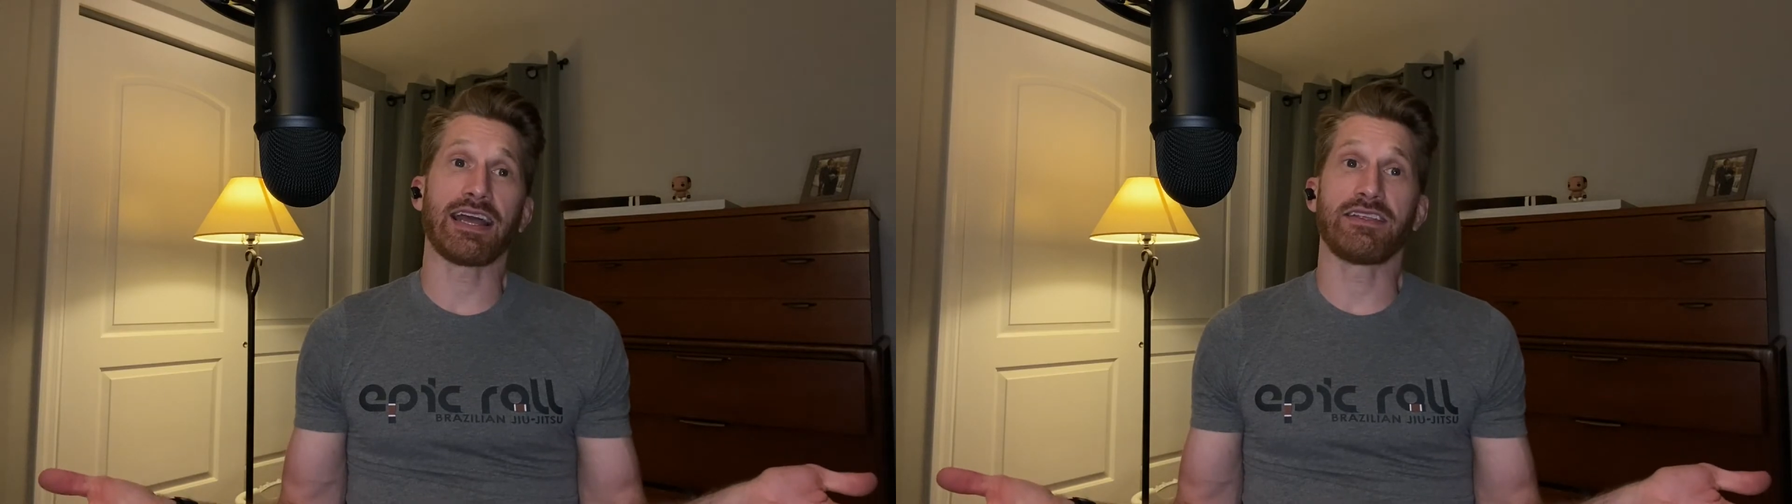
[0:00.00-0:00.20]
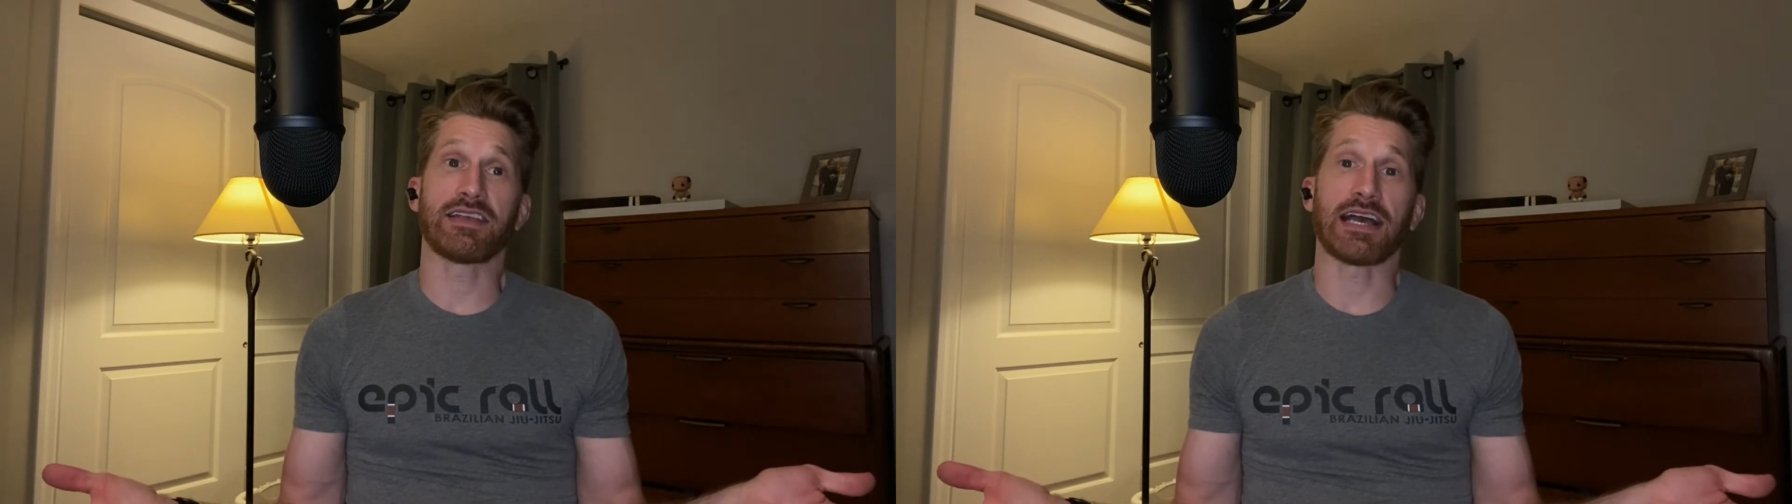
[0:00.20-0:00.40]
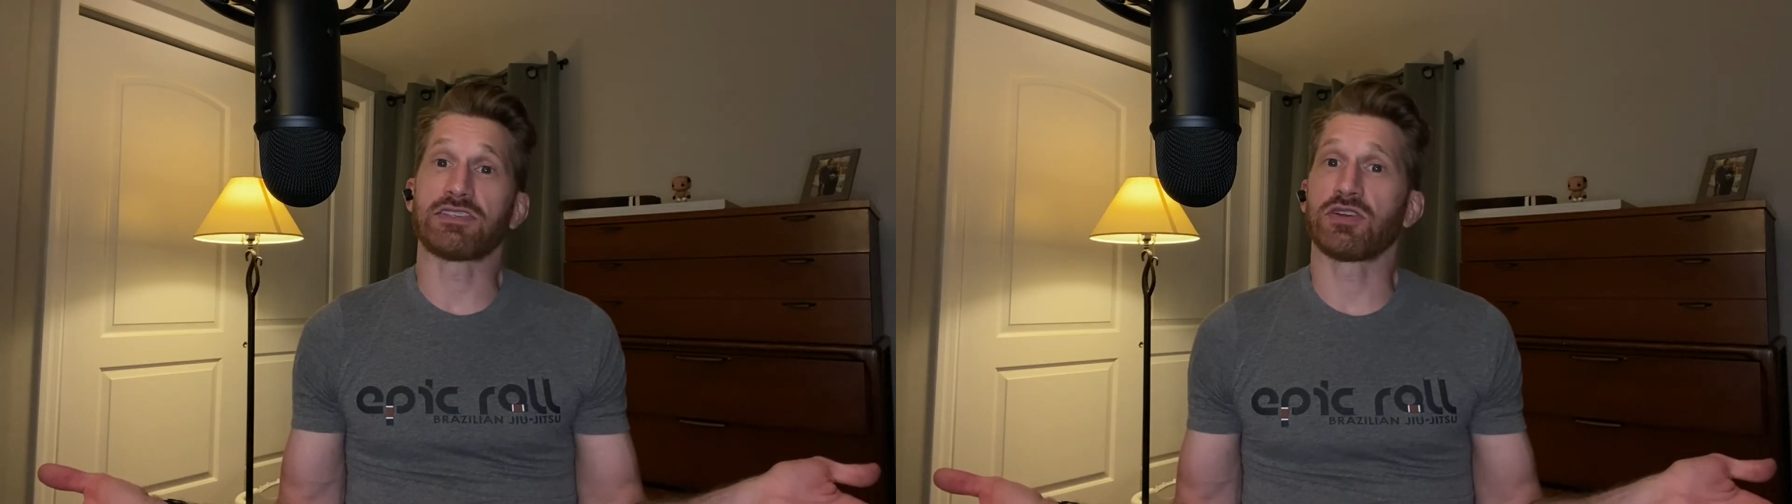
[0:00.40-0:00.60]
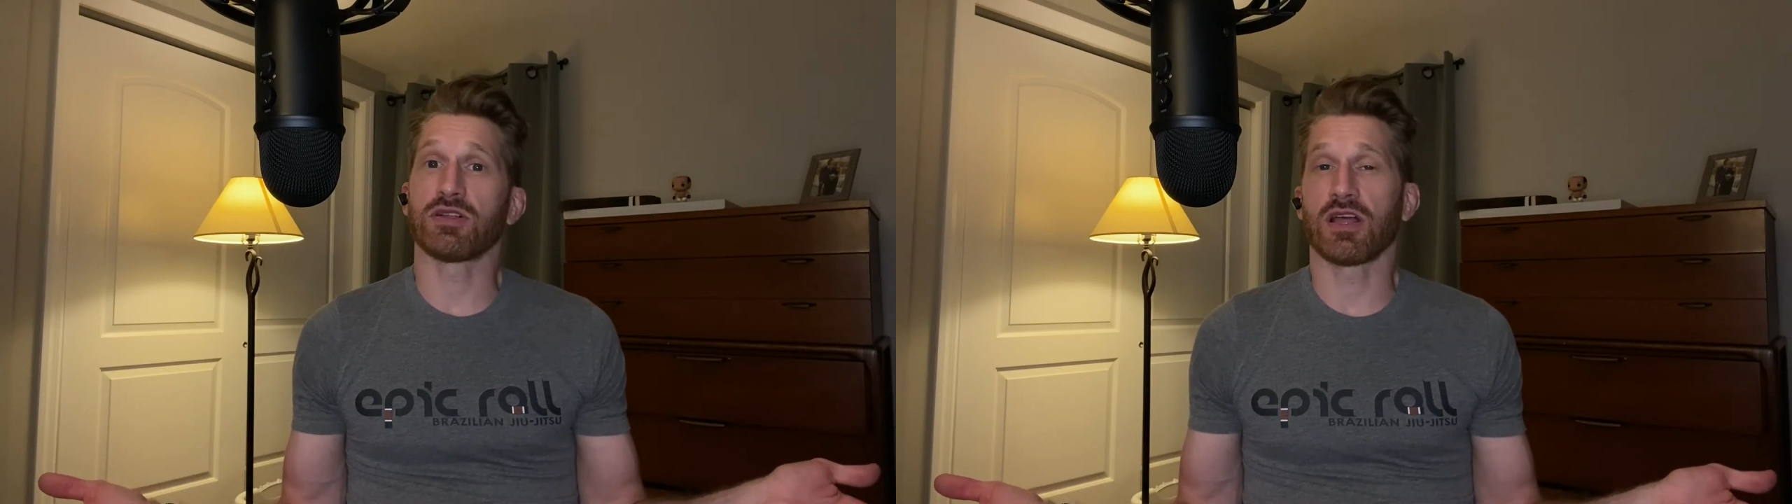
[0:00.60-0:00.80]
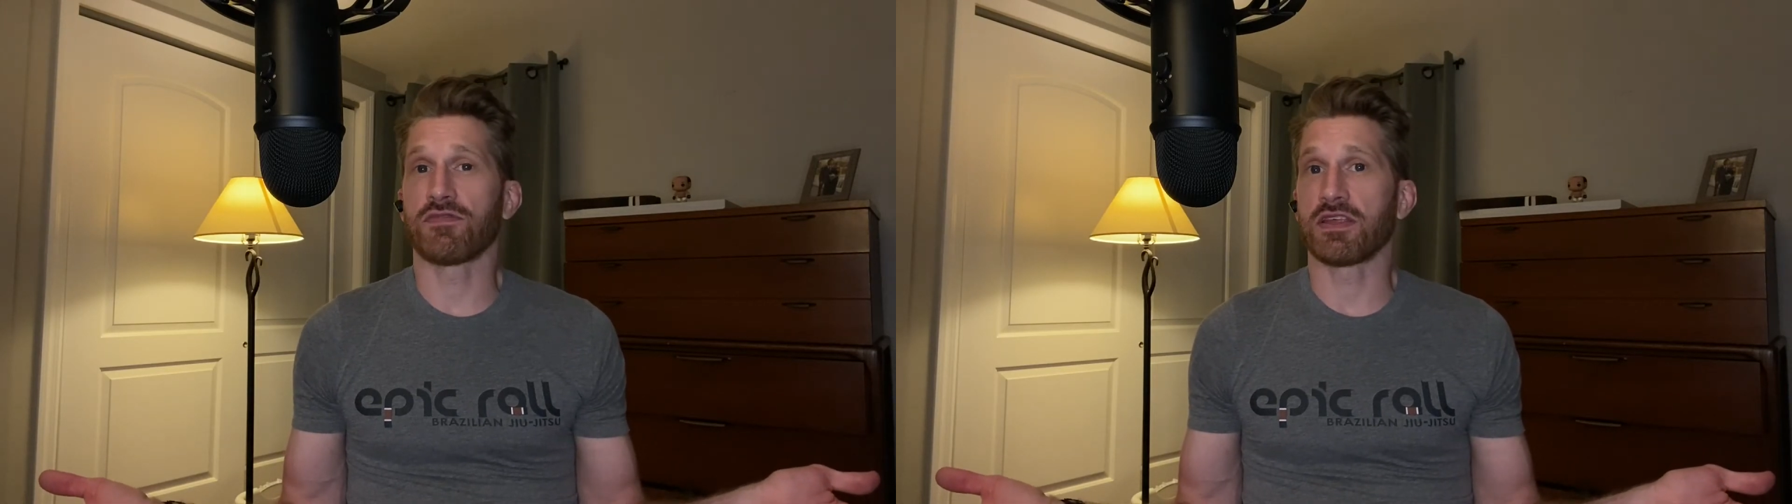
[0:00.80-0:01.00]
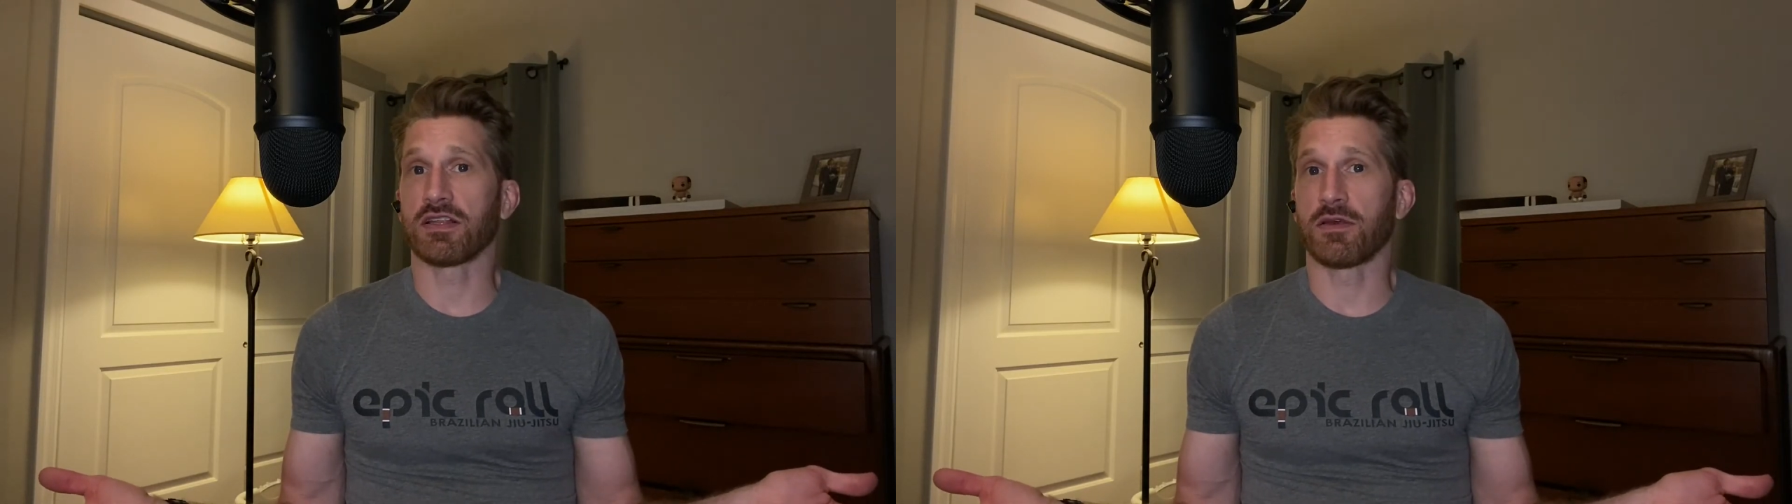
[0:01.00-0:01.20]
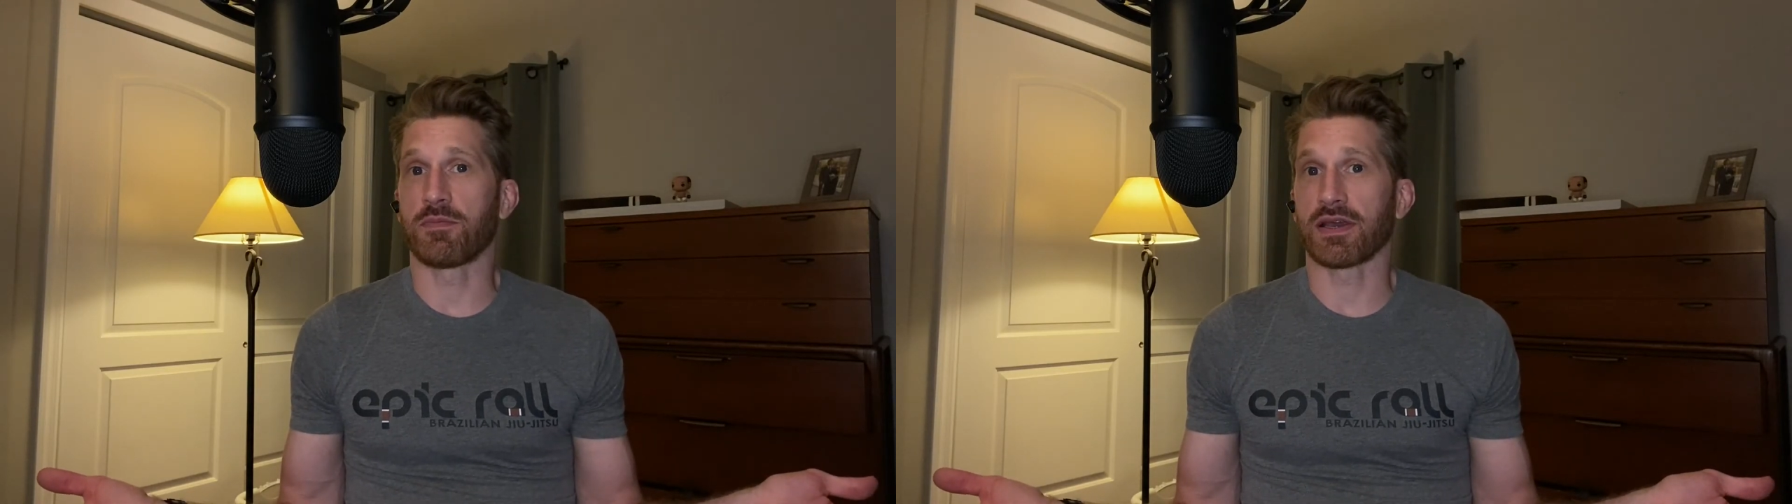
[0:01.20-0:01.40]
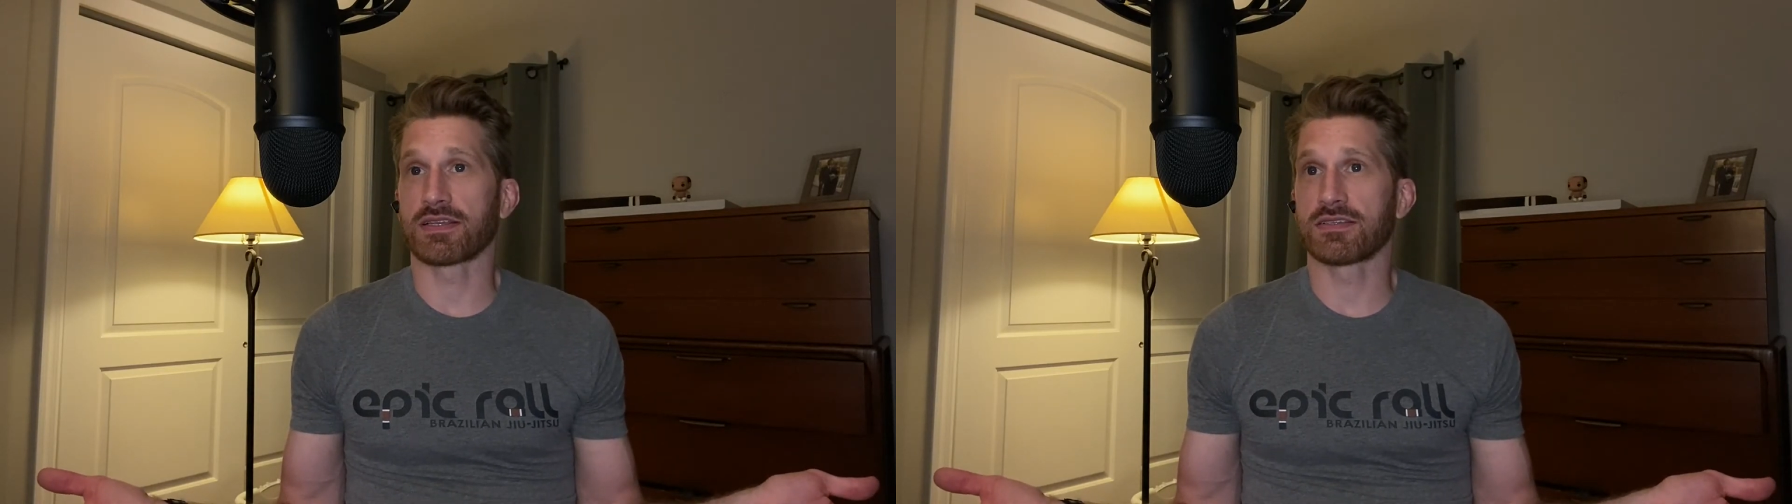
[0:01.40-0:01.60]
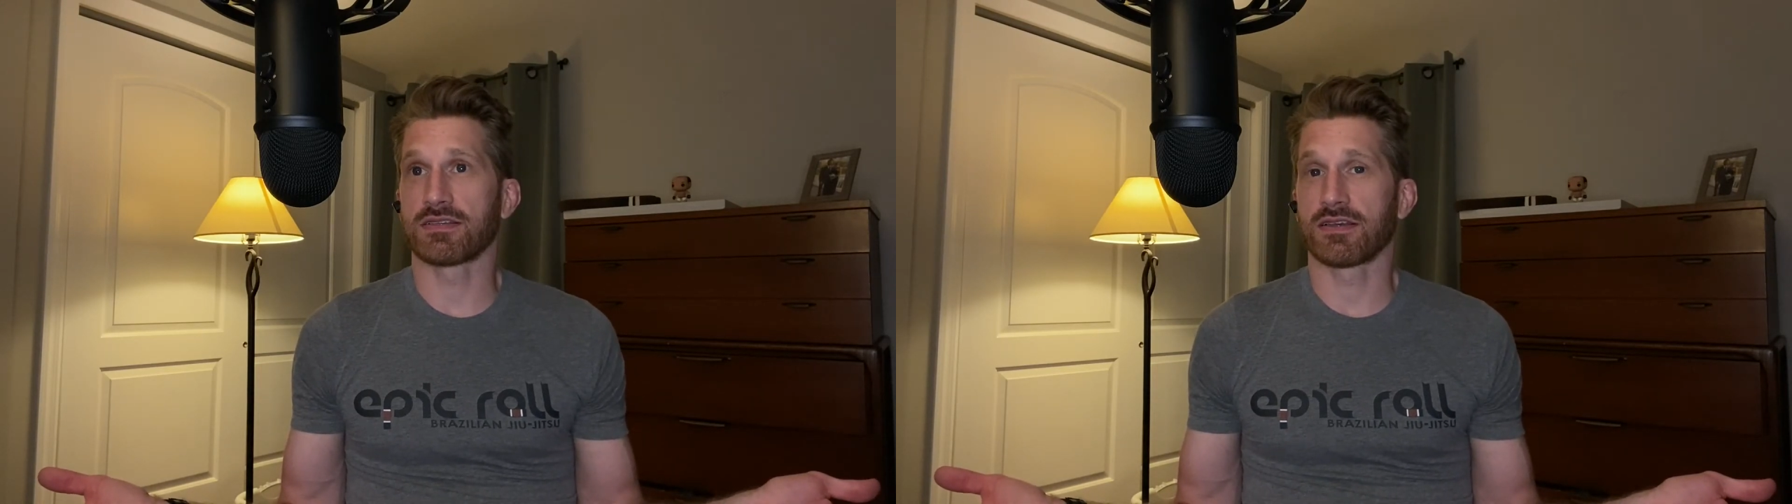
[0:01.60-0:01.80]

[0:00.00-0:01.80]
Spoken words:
still love the Olympics.